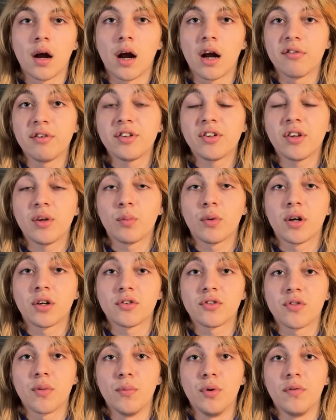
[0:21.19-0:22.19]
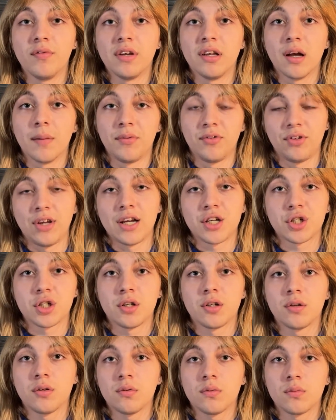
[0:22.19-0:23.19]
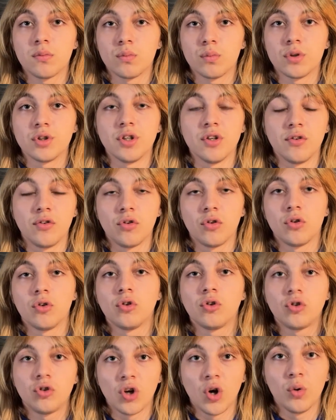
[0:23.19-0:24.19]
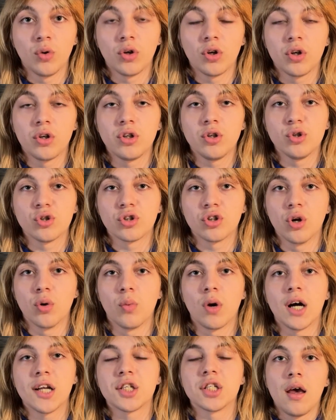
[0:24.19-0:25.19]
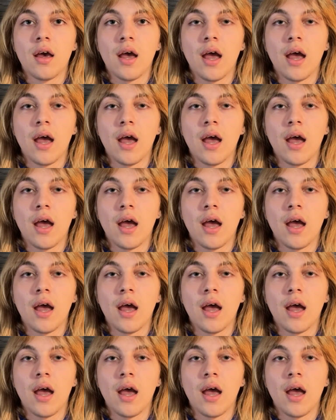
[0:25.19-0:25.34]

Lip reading: I recently watched the movie Obsession, which is so good, you should go watch it.